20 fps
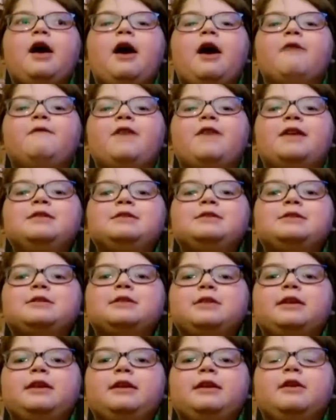
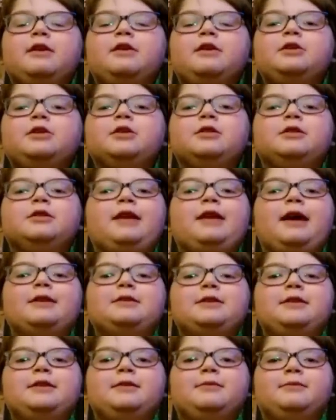eventually you'll
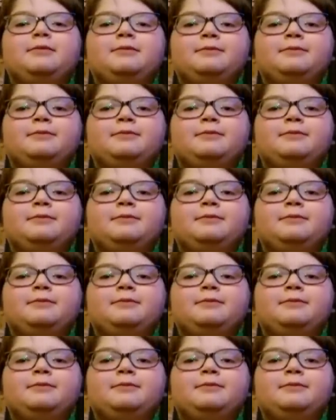get it.